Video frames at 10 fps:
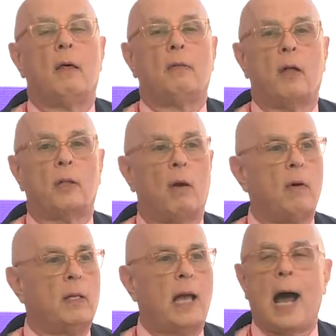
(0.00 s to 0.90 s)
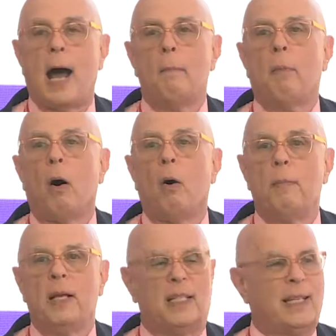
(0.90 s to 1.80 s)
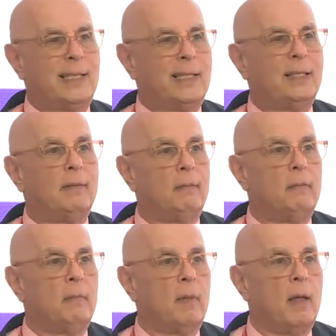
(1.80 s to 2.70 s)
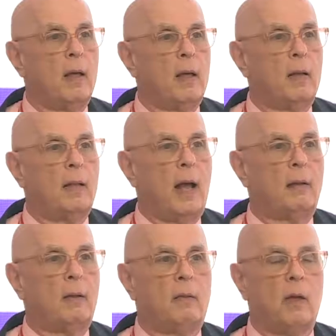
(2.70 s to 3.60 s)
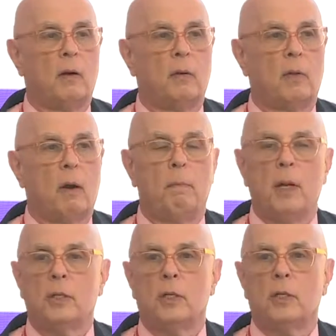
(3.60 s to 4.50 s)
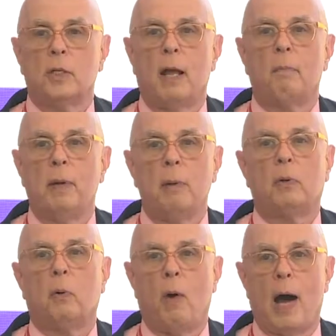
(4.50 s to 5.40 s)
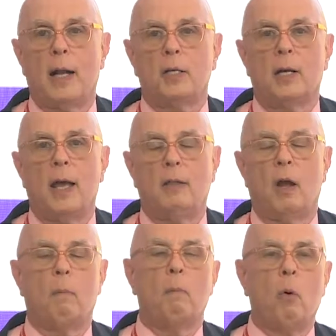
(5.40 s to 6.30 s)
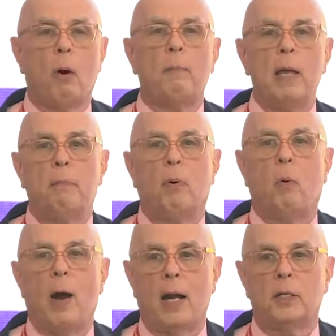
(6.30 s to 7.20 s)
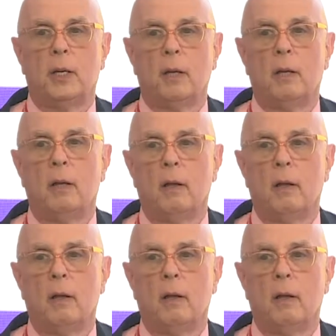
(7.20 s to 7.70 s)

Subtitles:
that they're in the eyeball business. That their business is getting people to watch. And there are more people watching